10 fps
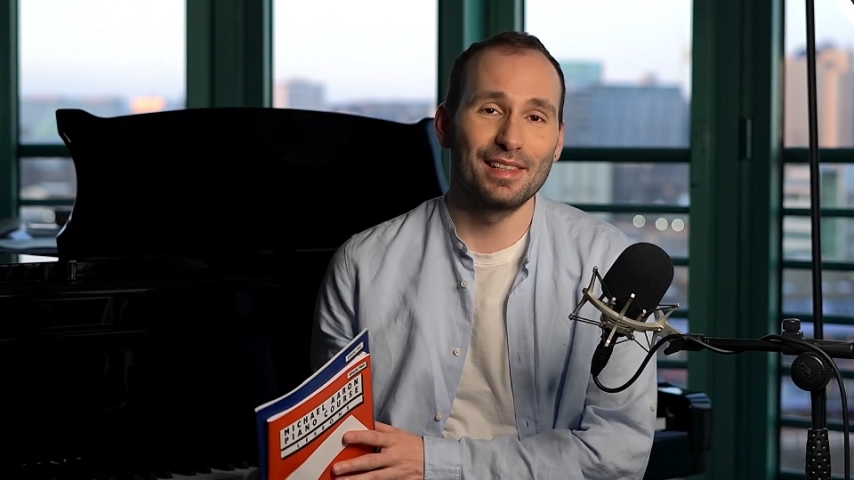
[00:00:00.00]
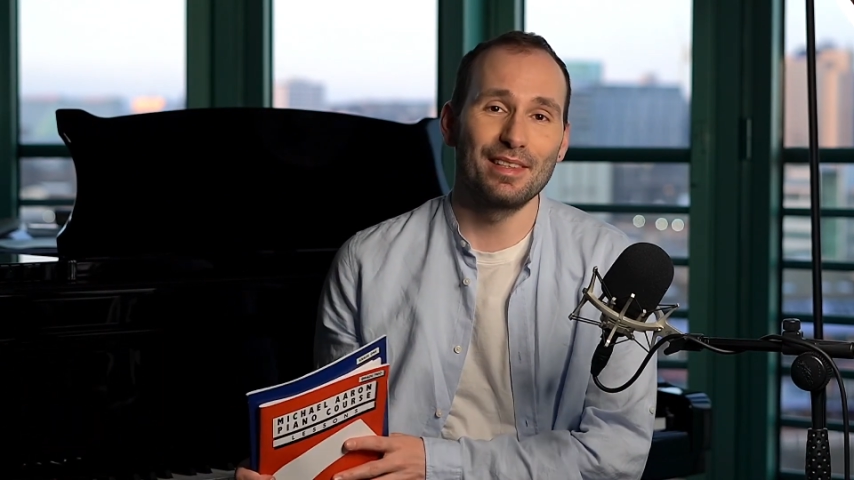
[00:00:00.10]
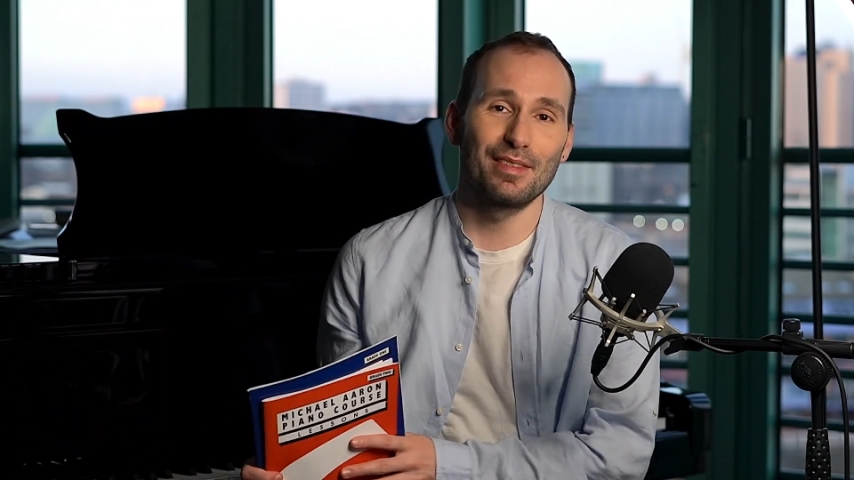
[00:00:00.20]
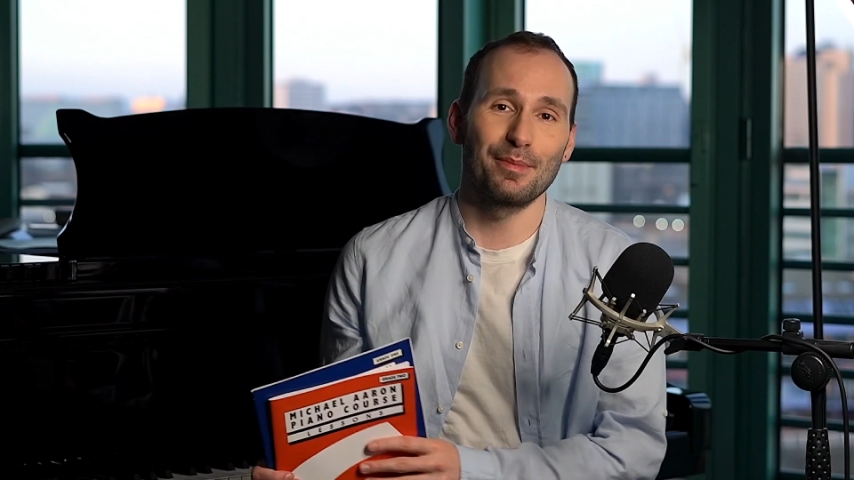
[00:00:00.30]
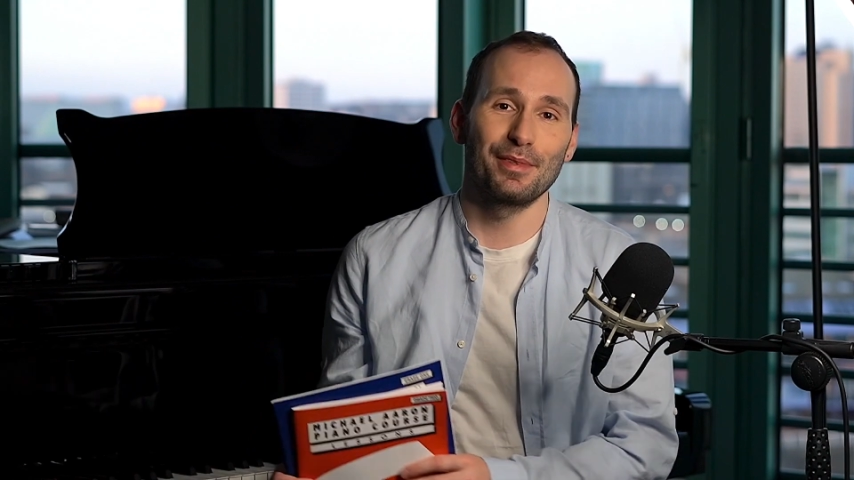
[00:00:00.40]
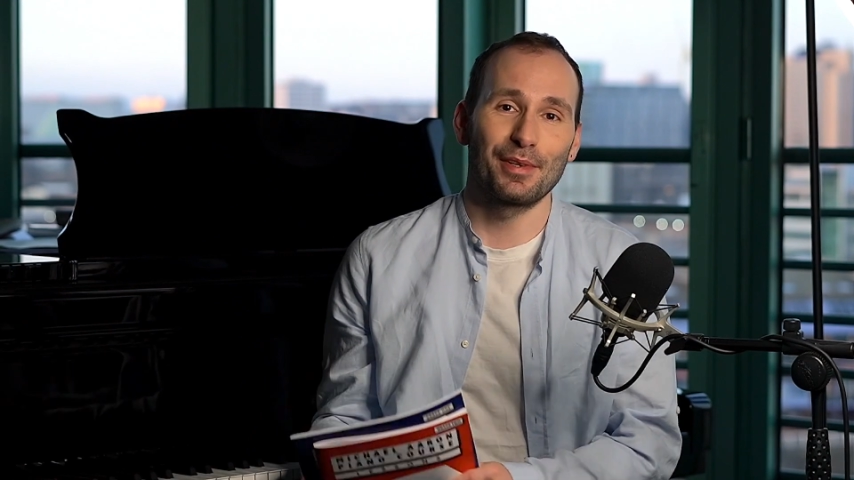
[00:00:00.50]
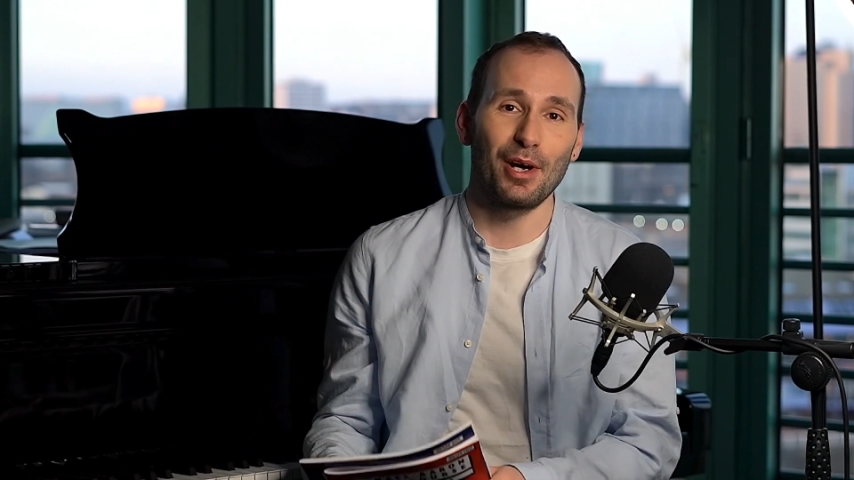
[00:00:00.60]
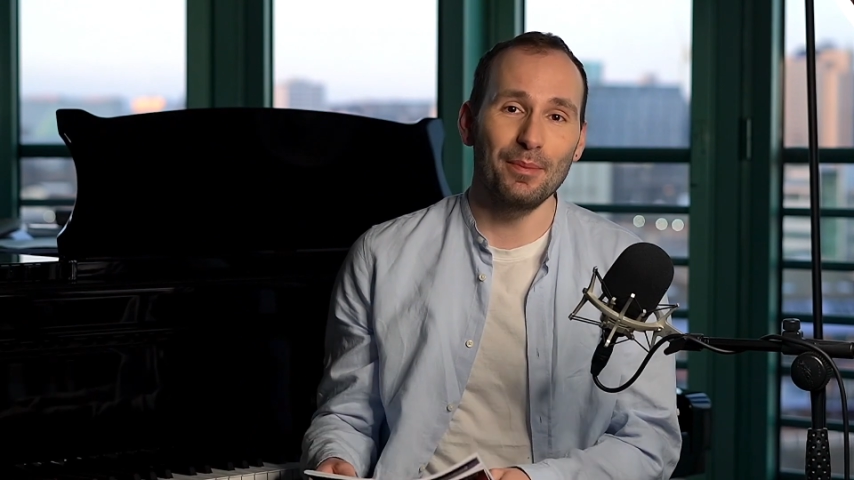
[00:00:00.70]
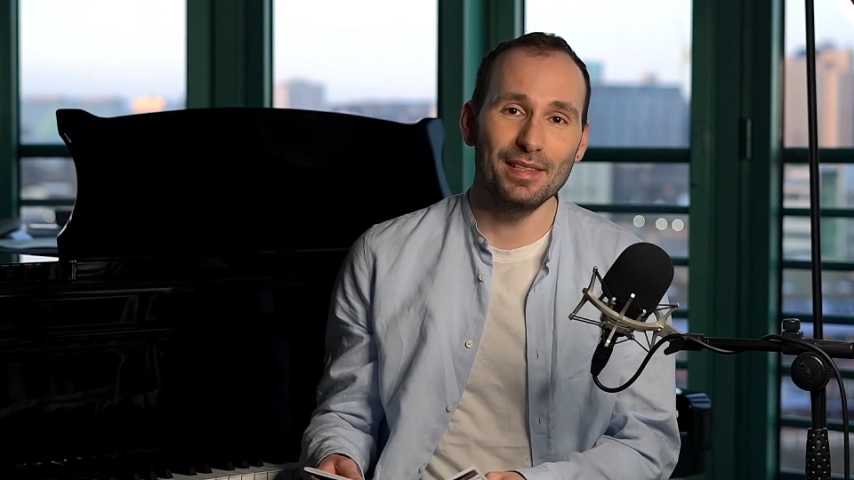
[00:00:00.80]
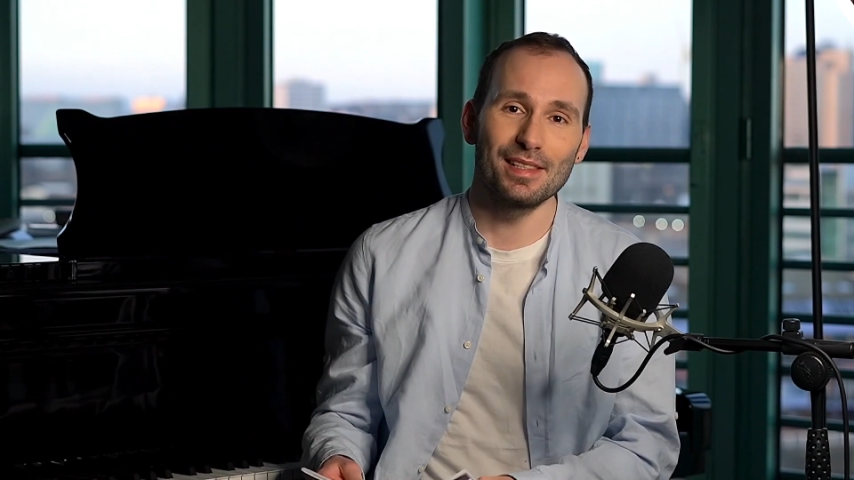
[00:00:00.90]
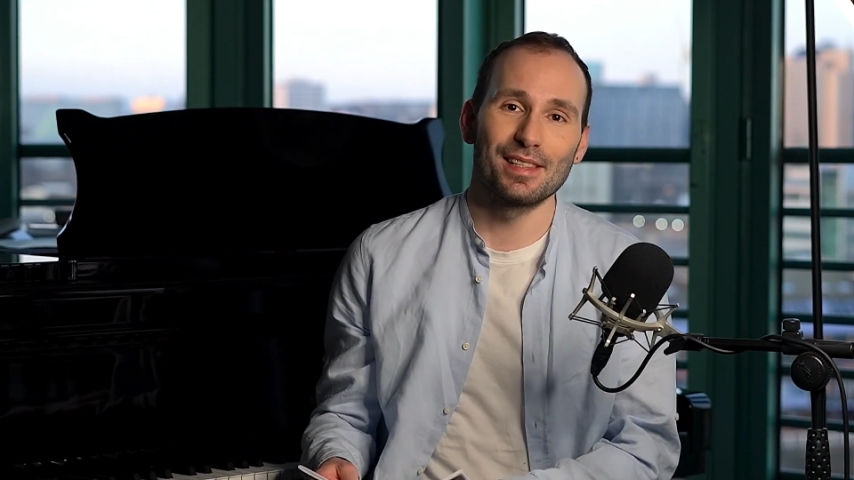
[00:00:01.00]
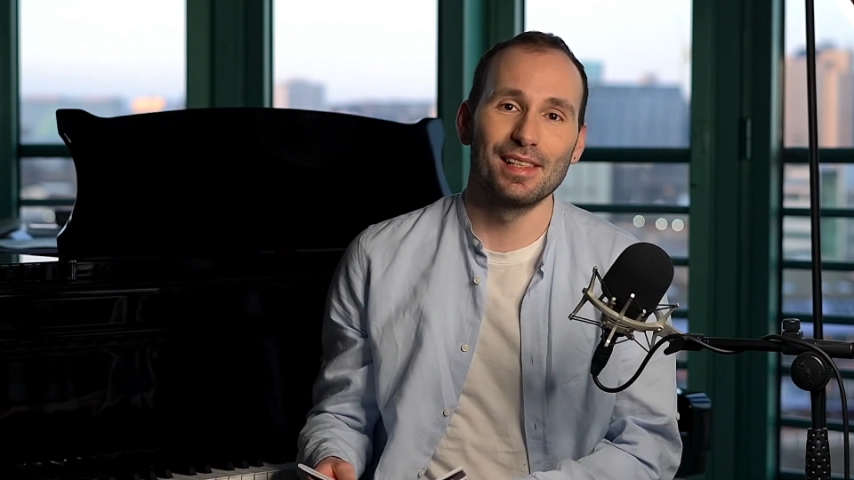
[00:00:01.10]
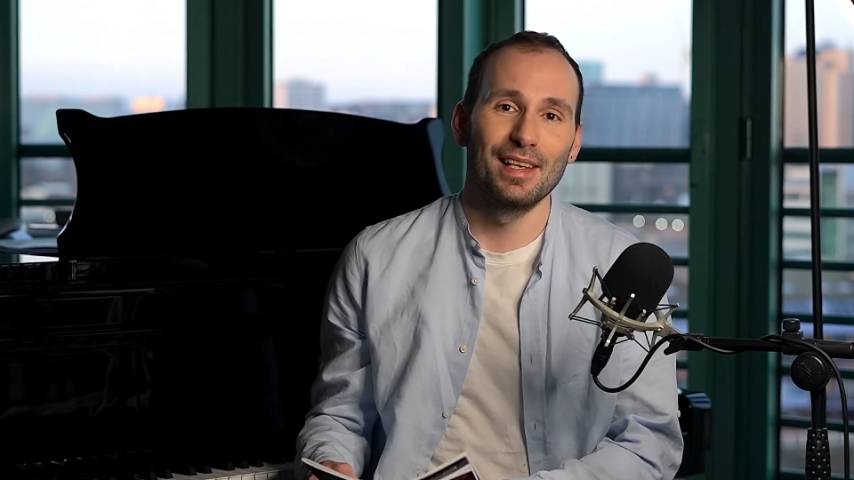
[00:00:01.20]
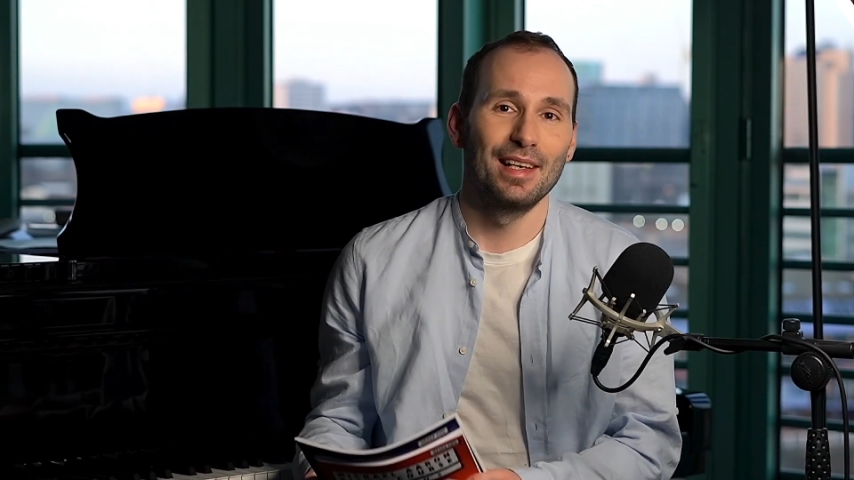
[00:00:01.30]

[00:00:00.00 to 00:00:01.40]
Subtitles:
leave them in the comments.